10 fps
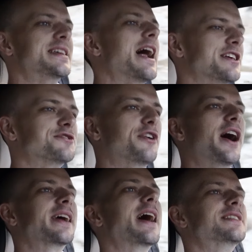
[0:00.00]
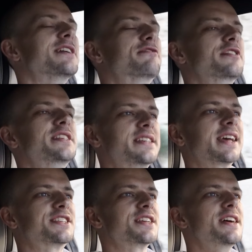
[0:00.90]
satisfying as a
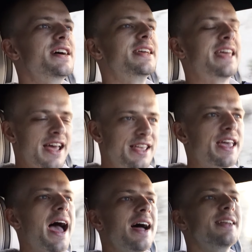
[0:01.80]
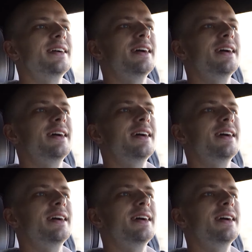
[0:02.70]
V6 can get.